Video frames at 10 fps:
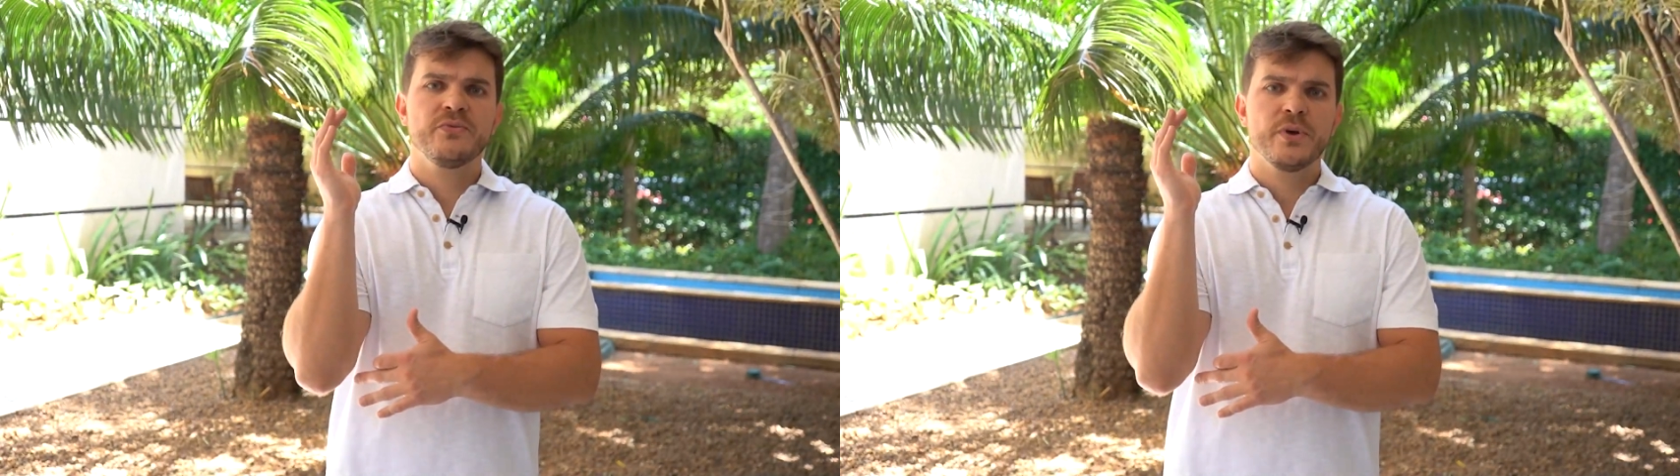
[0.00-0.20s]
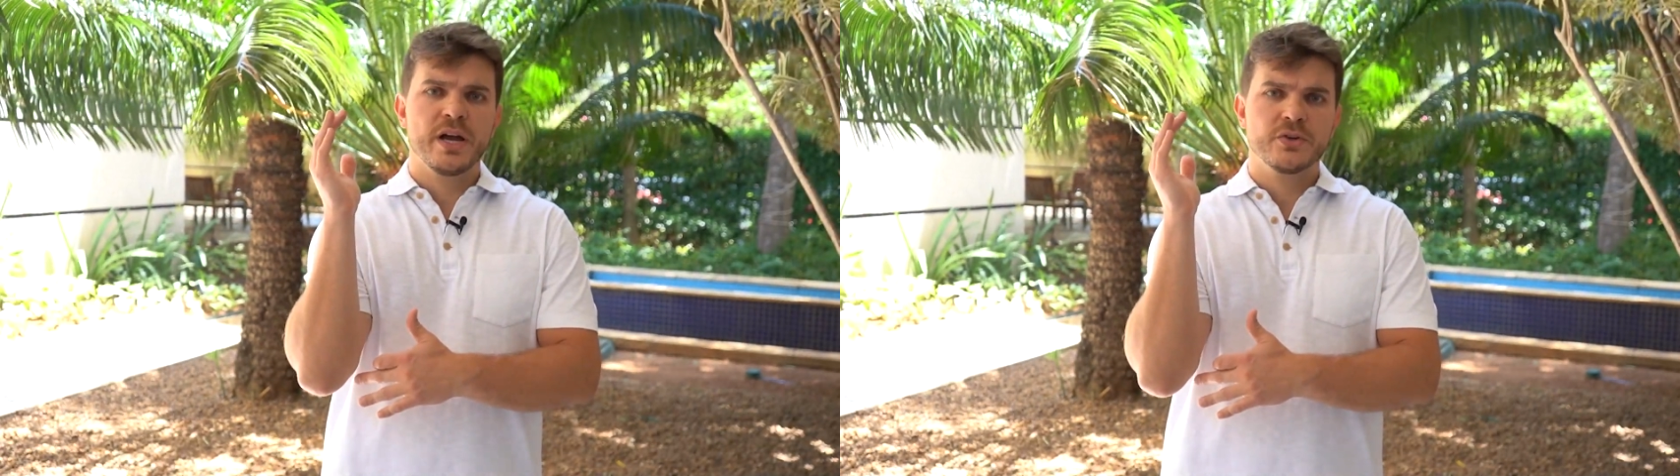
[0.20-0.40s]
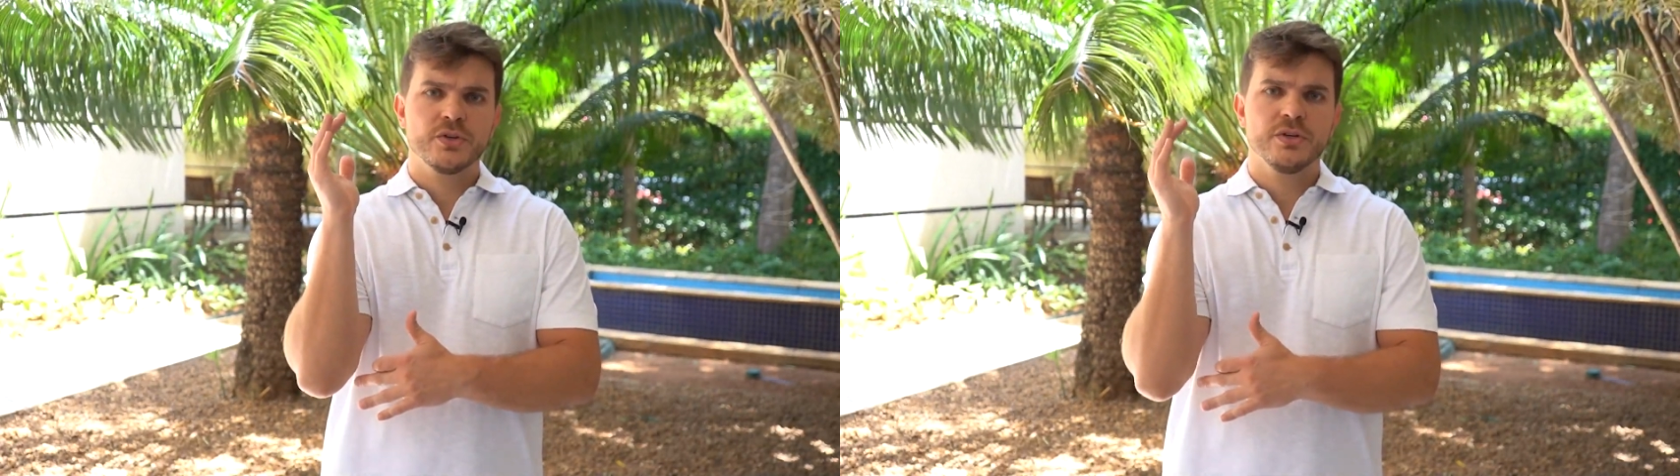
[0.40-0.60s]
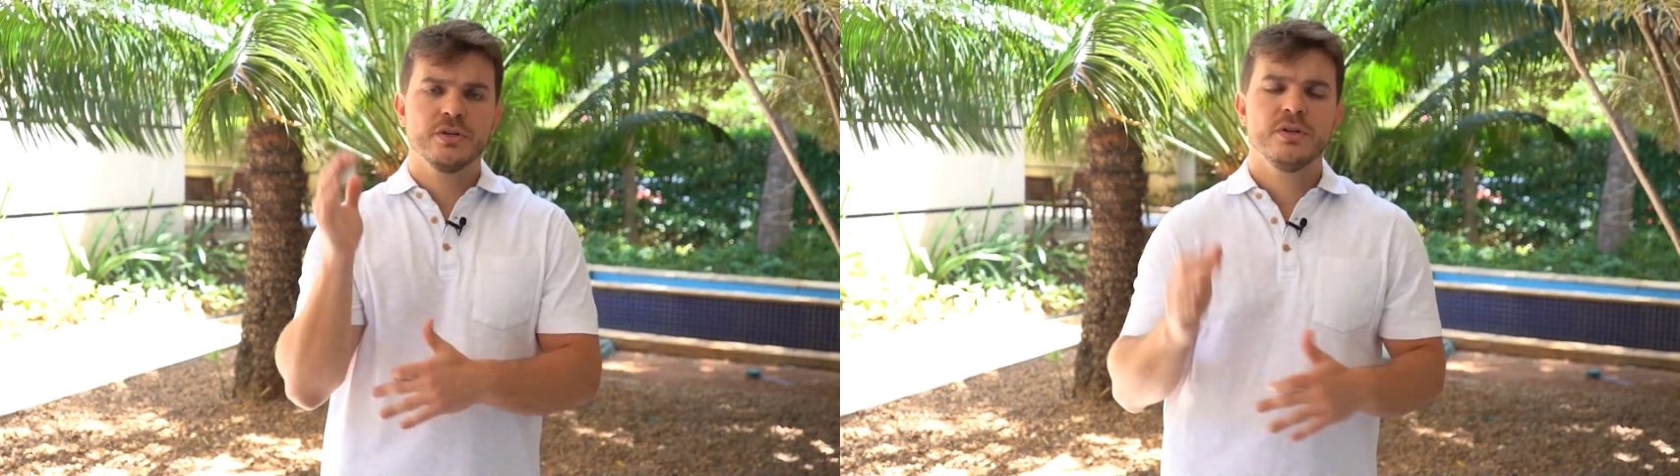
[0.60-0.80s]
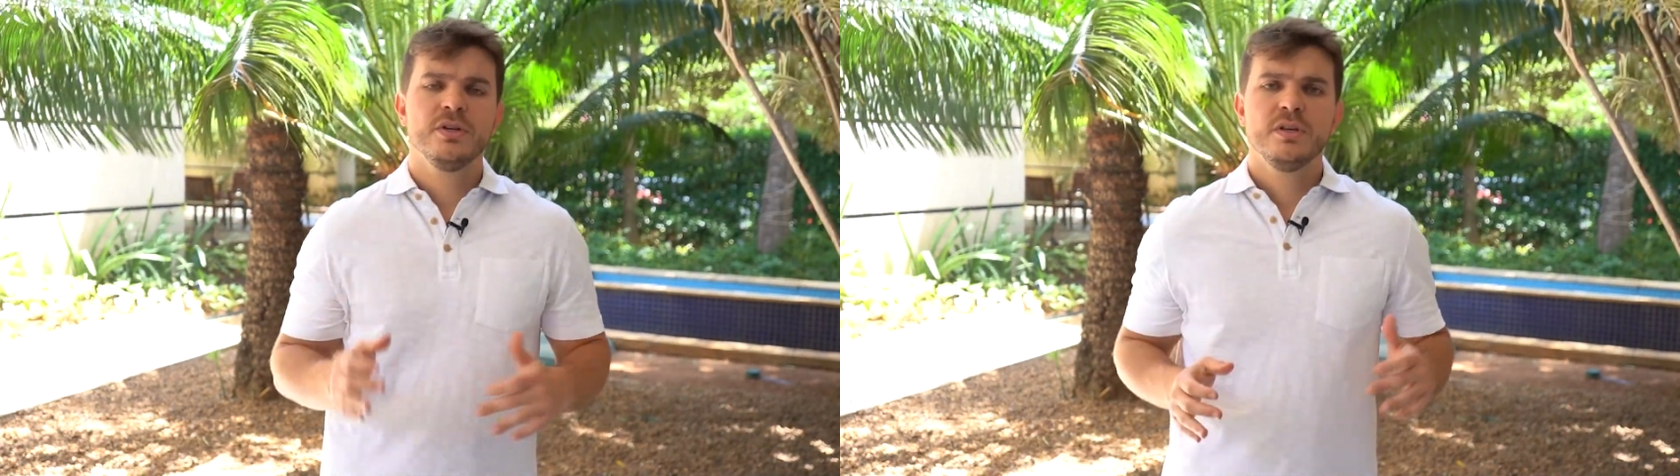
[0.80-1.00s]
fracture,
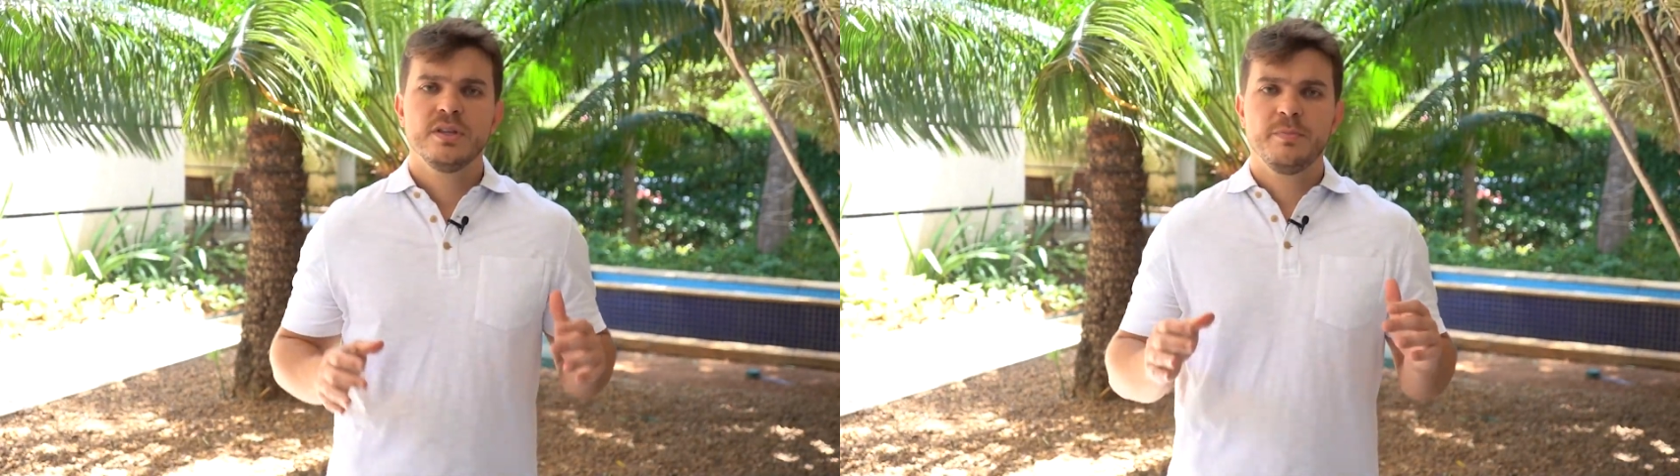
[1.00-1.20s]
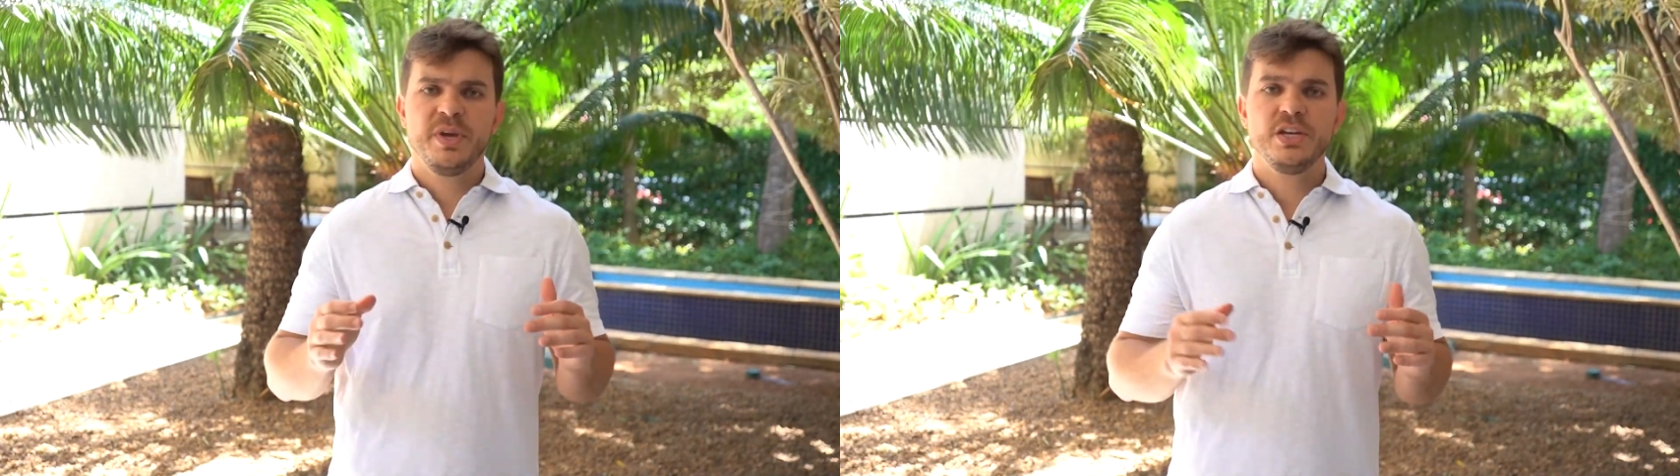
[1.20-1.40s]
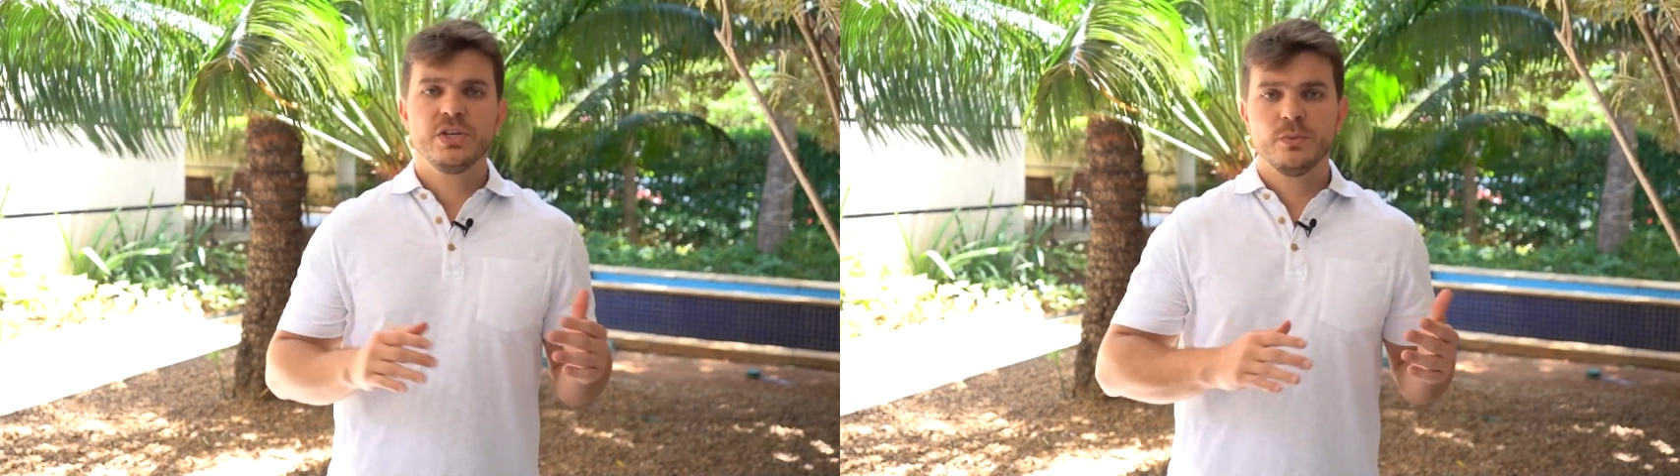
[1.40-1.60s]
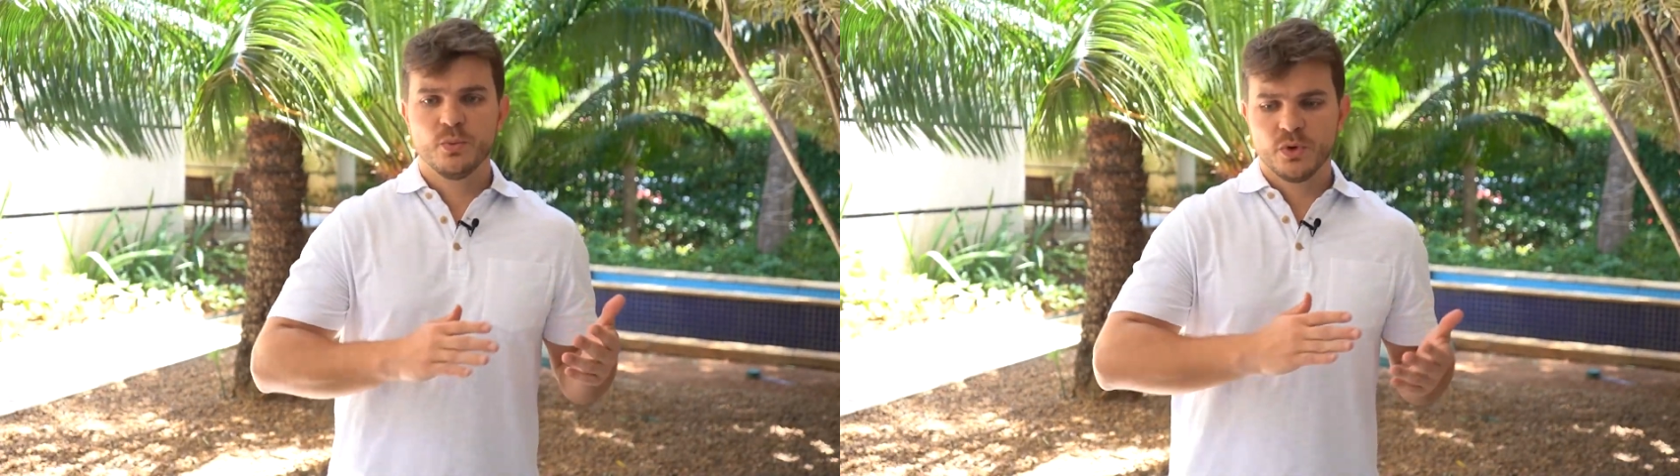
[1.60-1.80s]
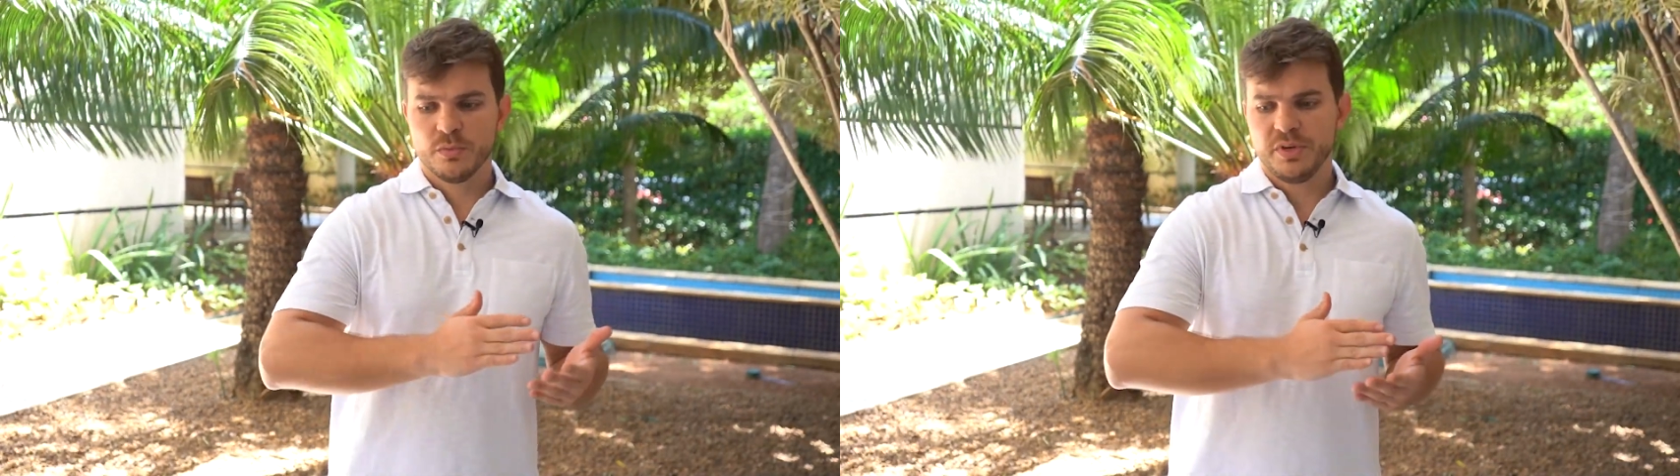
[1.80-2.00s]
the patient
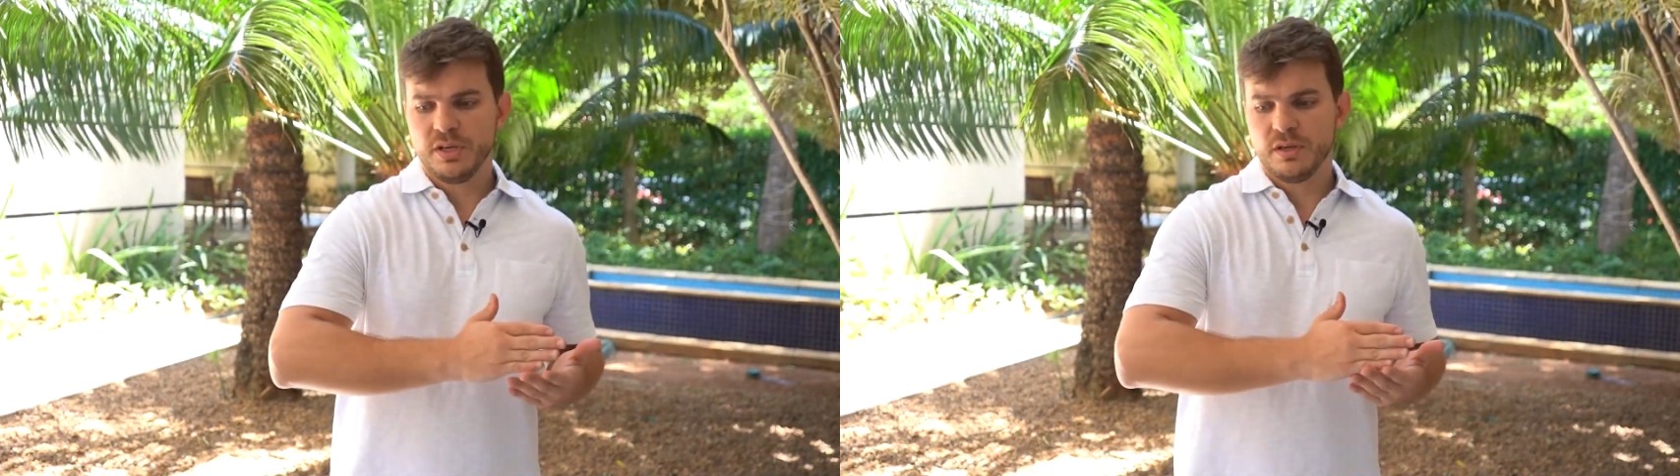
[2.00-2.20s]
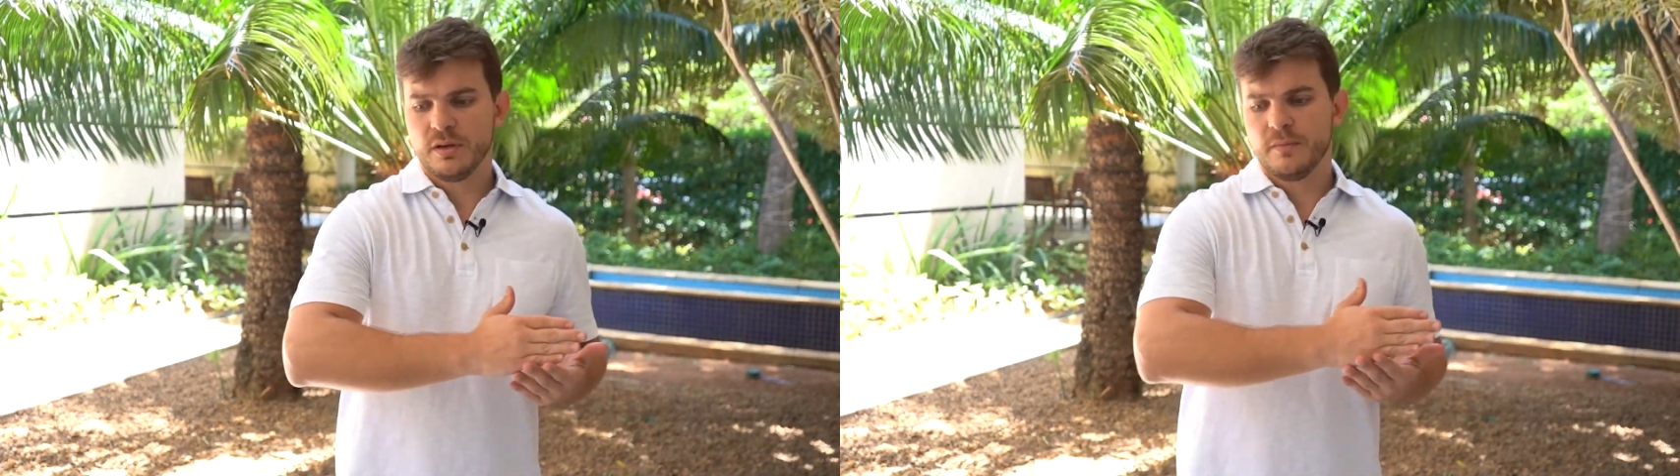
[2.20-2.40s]
will be